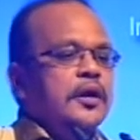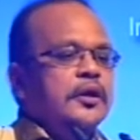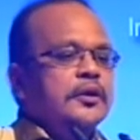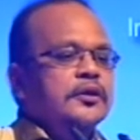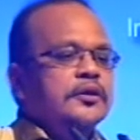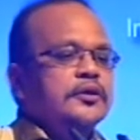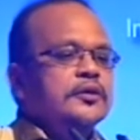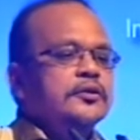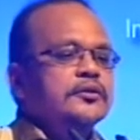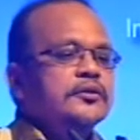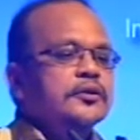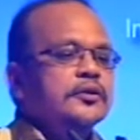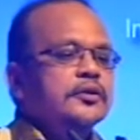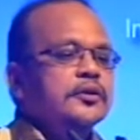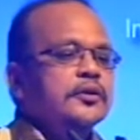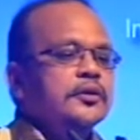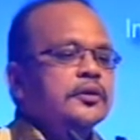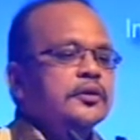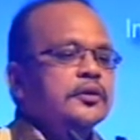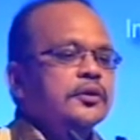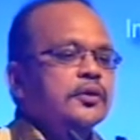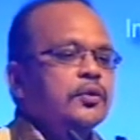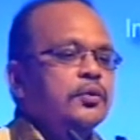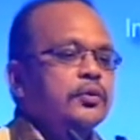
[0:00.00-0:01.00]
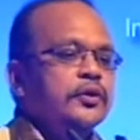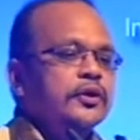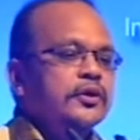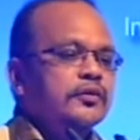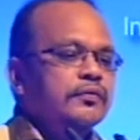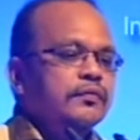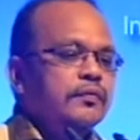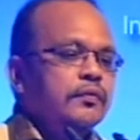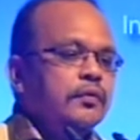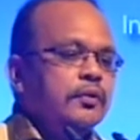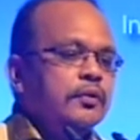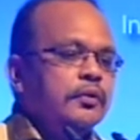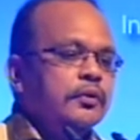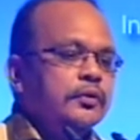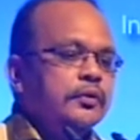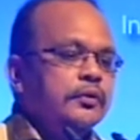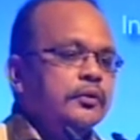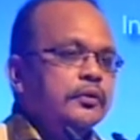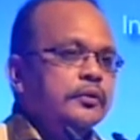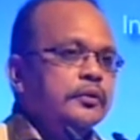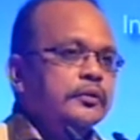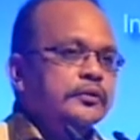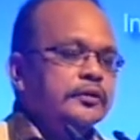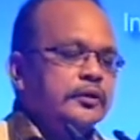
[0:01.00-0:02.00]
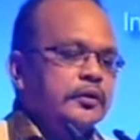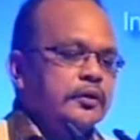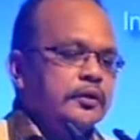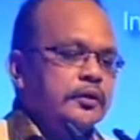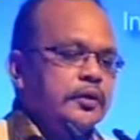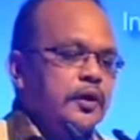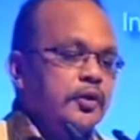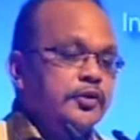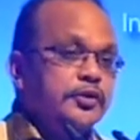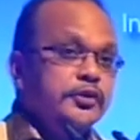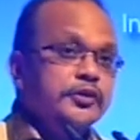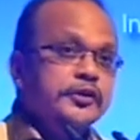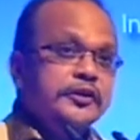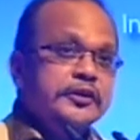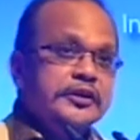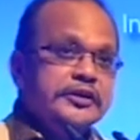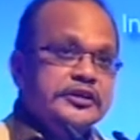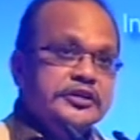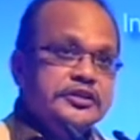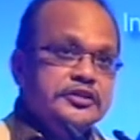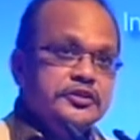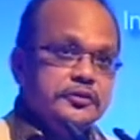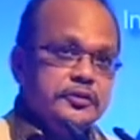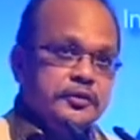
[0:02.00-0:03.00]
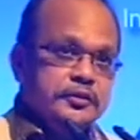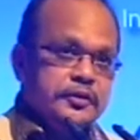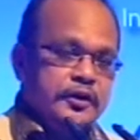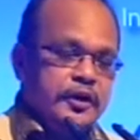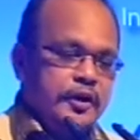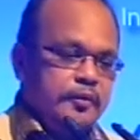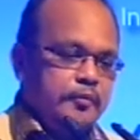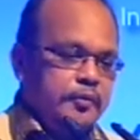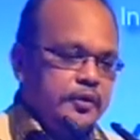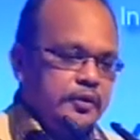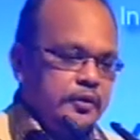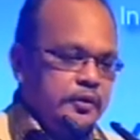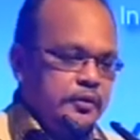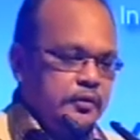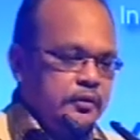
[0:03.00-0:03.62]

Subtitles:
either going for ordinary digital camera,